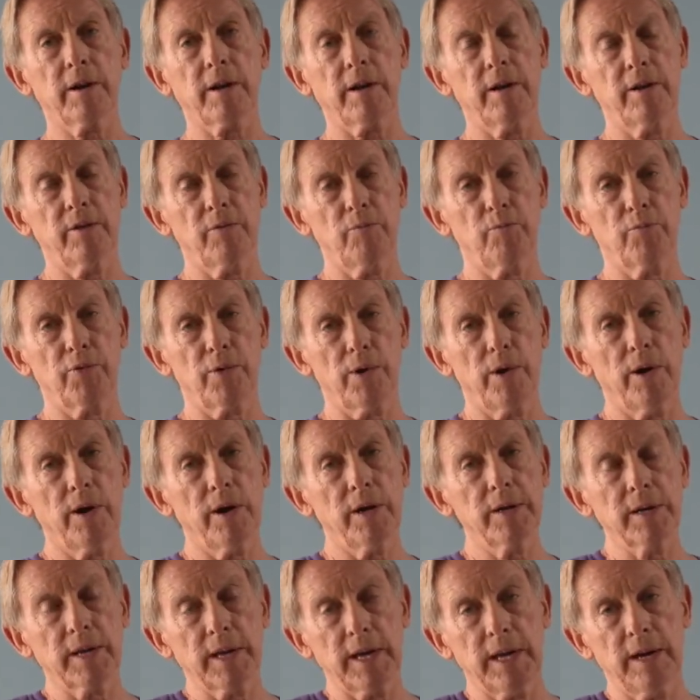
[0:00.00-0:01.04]
kind of
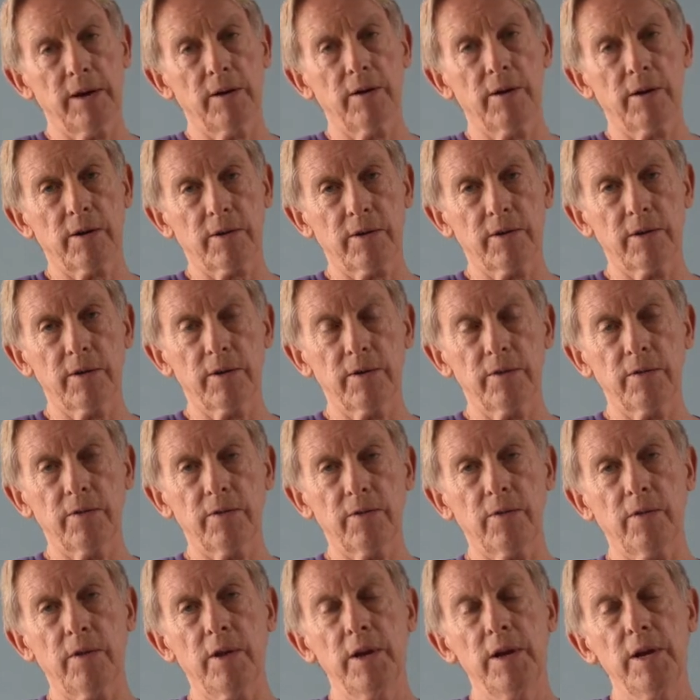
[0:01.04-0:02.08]
broad
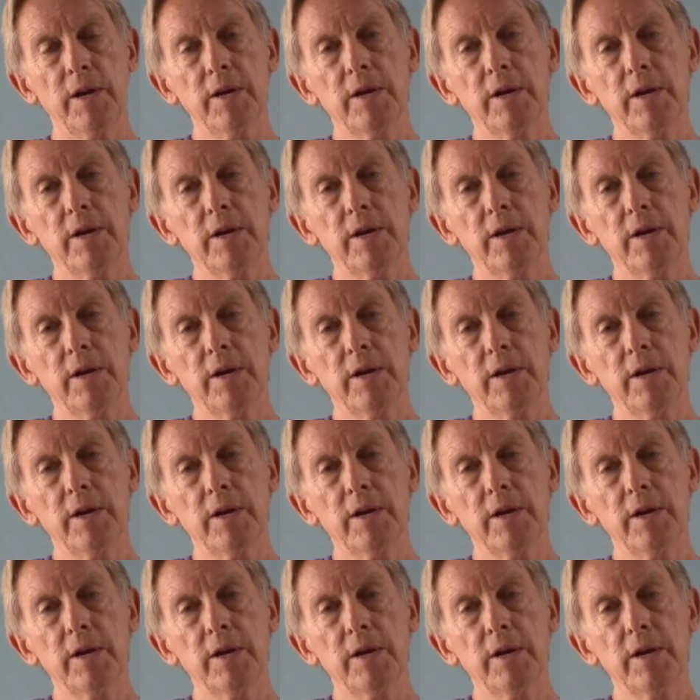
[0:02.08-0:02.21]
characters.